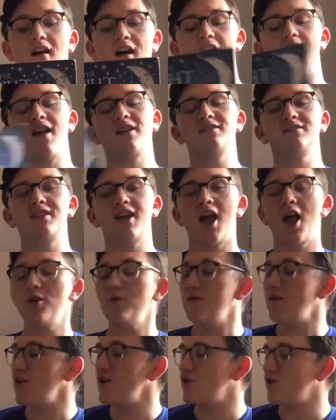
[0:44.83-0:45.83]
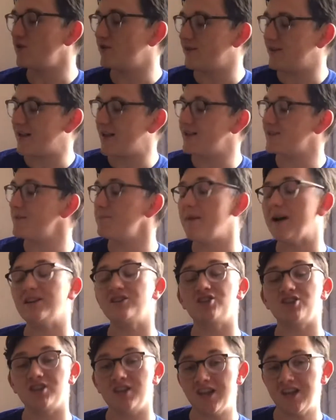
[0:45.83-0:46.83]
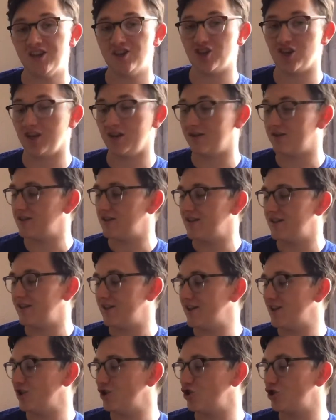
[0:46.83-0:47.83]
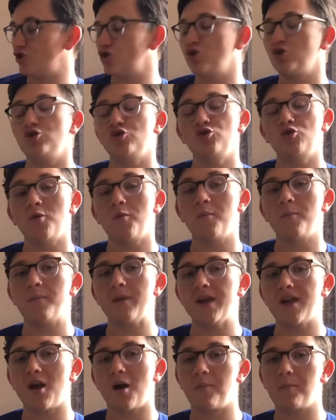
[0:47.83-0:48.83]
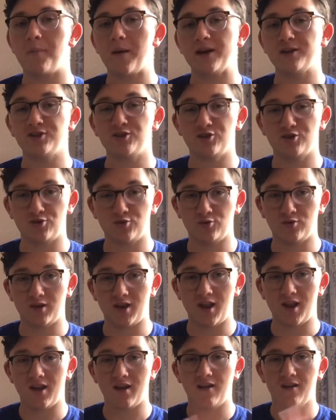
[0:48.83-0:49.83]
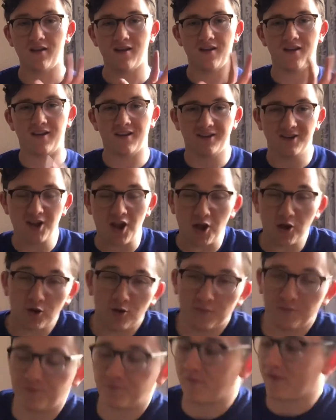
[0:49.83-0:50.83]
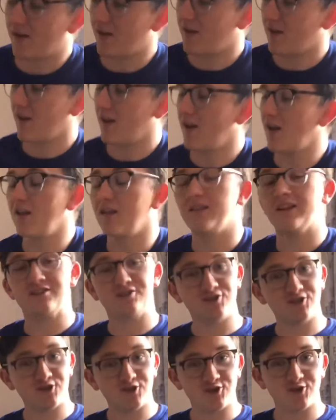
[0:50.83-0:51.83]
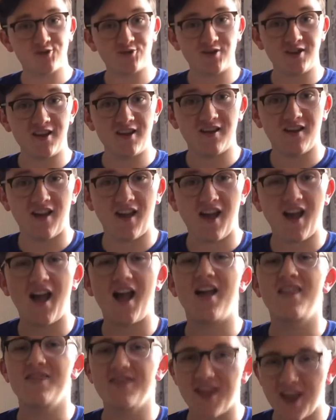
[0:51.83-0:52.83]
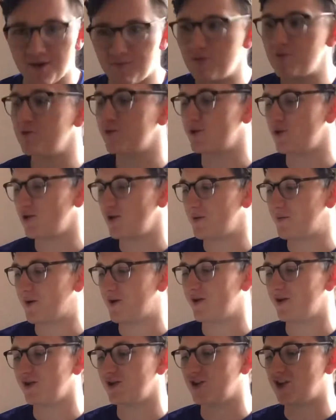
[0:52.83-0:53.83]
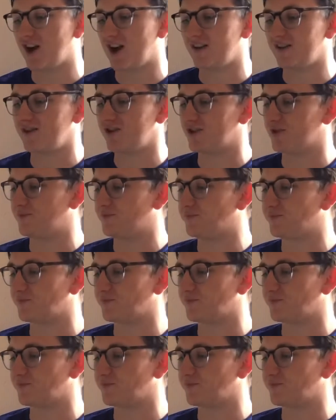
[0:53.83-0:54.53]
and how he uses his imagination to make up a story. Now, listen to the story and then we will talk about your challenge.